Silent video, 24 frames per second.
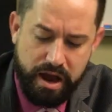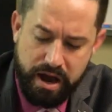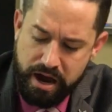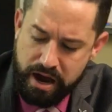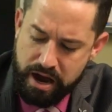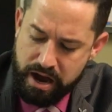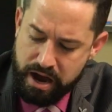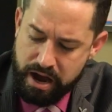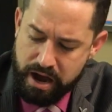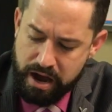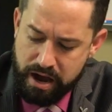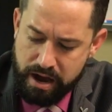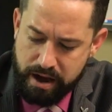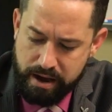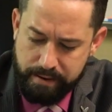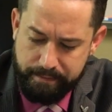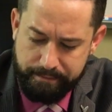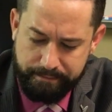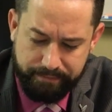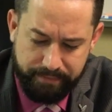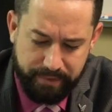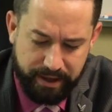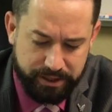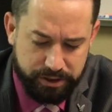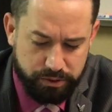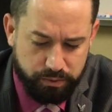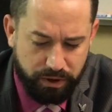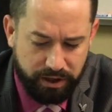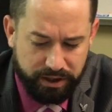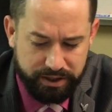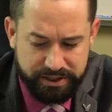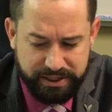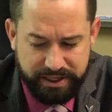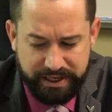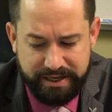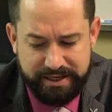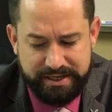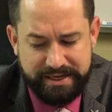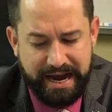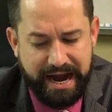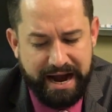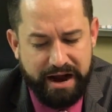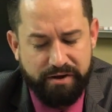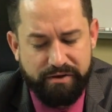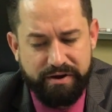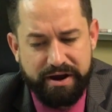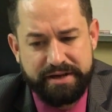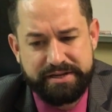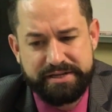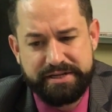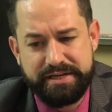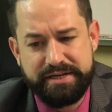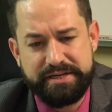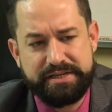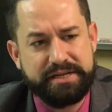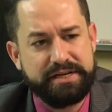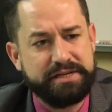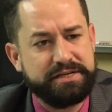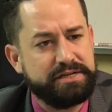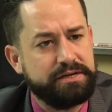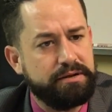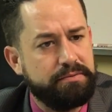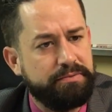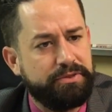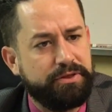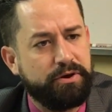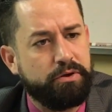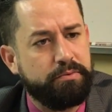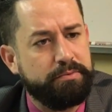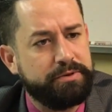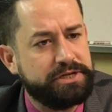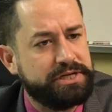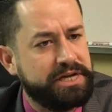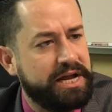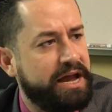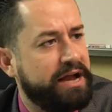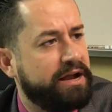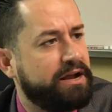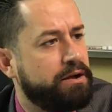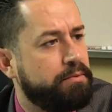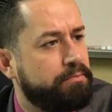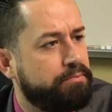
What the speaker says: As well as the entire AC system, thermostat,